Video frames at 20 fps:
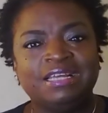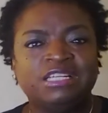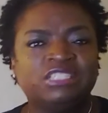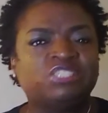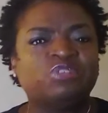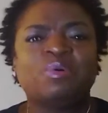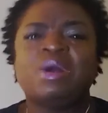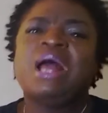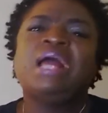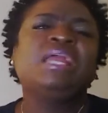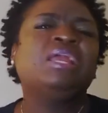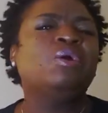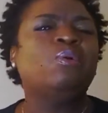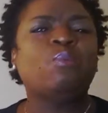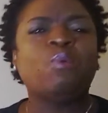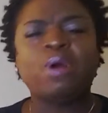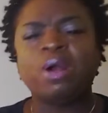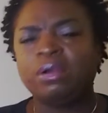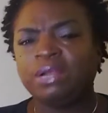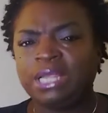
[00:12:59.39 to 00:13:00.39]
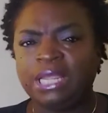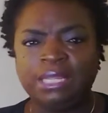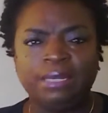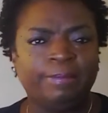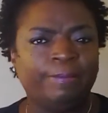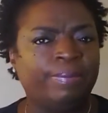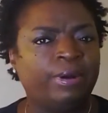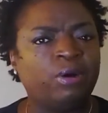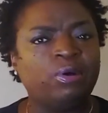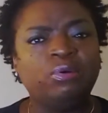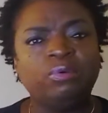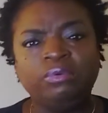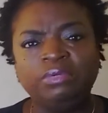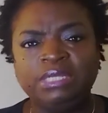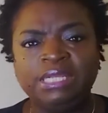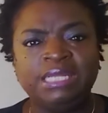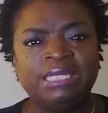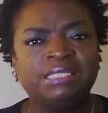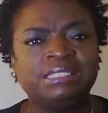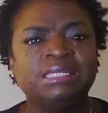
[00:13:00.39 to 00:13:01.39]
so I can walk in
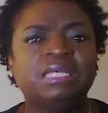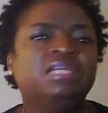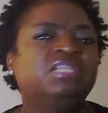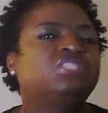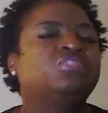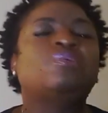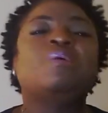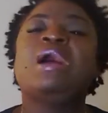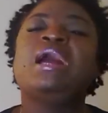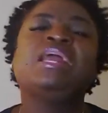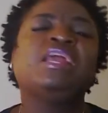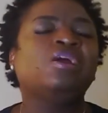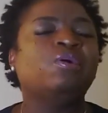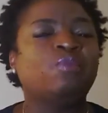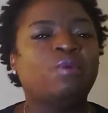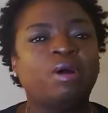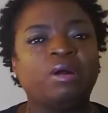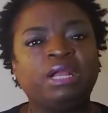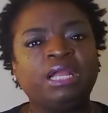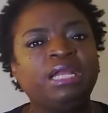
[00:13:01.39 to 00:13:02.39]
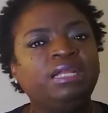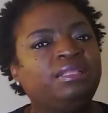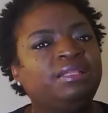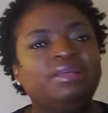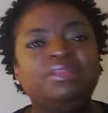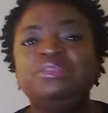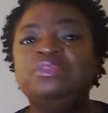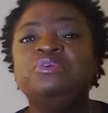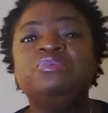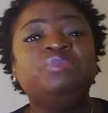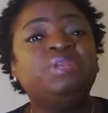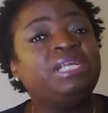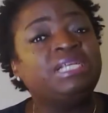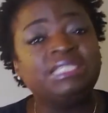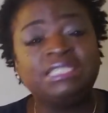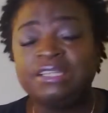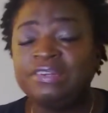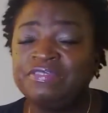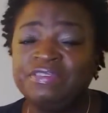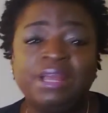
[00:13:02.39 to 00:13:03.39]
boldness, so I can walk in the
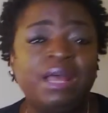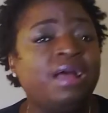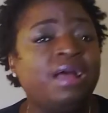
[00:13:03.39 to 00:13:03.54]
newness of